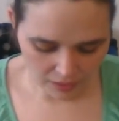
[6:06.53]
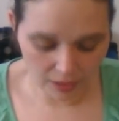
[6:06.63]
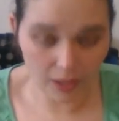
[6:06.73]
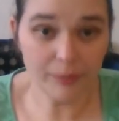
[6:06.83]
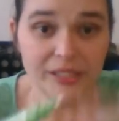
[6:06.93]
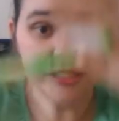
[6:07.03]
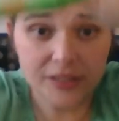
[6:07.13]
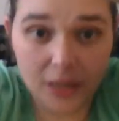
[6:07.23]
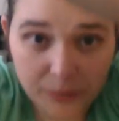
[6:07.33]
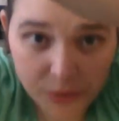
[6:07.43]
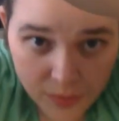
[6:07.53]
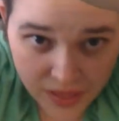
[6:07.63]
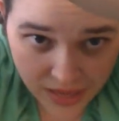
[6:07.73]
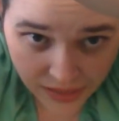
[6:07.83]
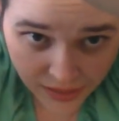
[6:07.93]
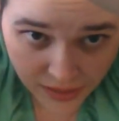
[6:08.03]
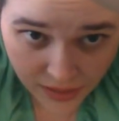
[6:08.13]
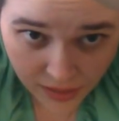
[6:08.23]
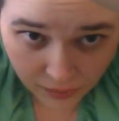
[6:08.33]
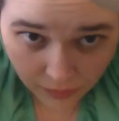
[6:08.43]
Um, it just comes with this
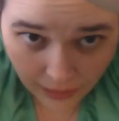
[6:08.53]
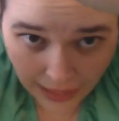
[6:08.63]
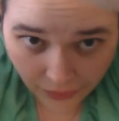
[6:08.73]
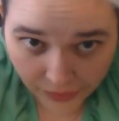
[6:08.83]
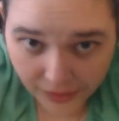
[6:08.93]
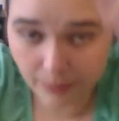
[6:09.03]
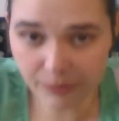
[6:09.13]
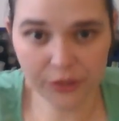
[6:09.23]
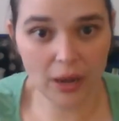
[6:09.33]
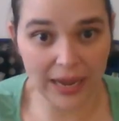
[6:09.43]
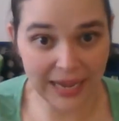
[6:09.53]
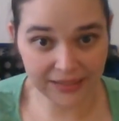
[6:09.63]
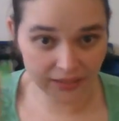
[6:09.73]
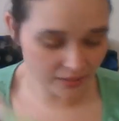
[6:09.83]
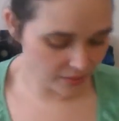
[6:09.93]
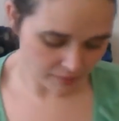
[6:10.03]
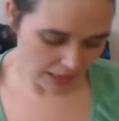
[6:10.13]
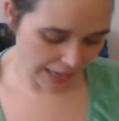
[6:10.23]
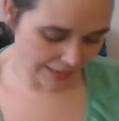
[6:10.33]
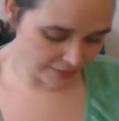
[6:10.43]
round nib. You know I hate these.
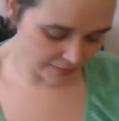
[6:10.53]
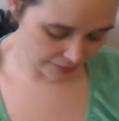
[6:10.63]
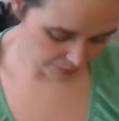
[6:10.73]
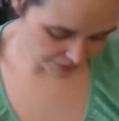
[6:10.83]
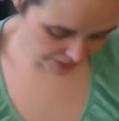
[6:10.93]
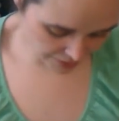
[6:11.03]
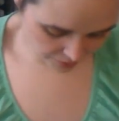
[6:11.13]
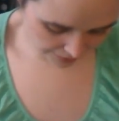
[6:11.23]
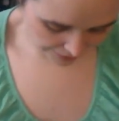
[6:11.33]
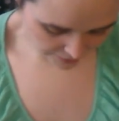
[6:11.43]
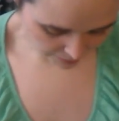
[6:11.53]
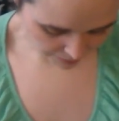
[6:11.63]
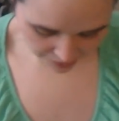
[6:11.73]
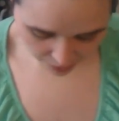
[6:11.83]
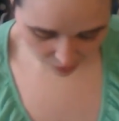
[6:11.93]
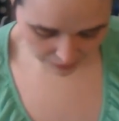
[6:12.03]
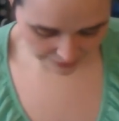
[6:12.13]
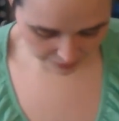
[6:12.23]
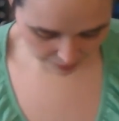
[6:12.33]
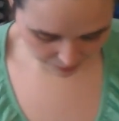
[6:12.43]
I hate these nibs. I do. I hate them. I don't
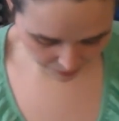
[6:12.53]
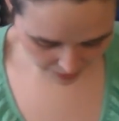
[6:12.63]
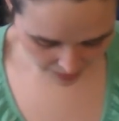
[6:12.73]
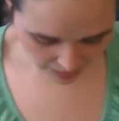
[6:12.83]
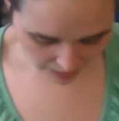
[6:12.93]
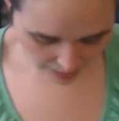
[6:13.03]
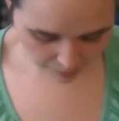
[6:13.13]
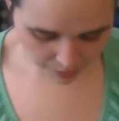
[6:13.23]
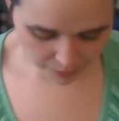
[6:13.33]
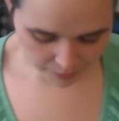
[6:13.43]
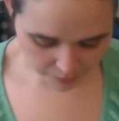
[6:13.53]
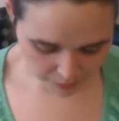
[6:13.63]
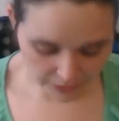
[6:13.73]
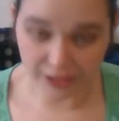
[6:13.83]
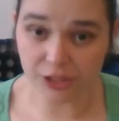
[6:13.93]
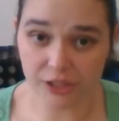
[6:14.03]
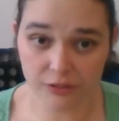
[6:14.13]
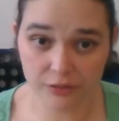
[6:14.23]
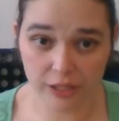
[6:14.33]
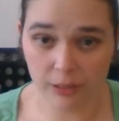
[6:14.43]
like them. I much prefer a
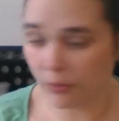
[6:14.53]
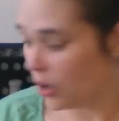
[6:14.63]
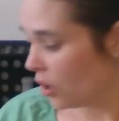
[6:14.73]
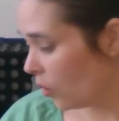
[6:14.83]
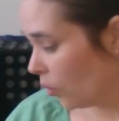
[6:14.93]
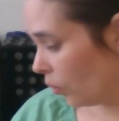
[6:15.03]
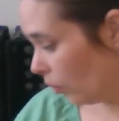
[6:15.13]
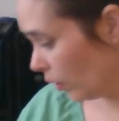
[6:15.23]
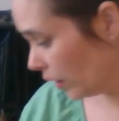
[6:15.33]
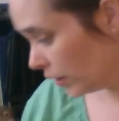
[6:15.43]
chisel nib or